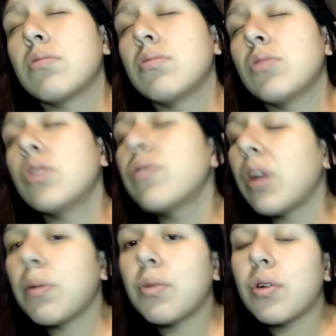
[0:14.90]

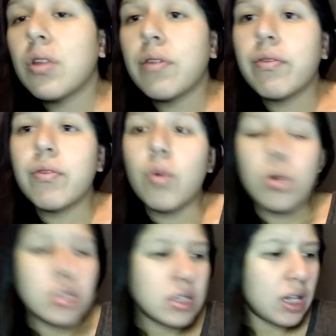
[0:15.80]
November the
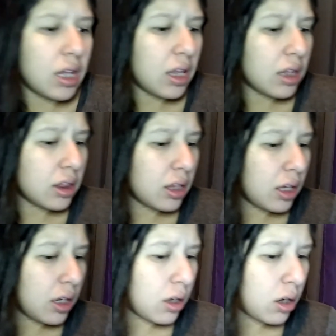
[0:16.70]
14th, I
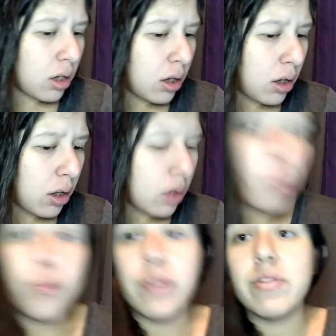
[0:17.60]
think.
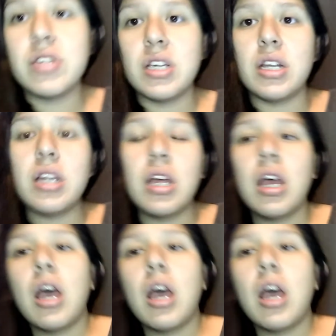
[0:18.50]
No, 15th.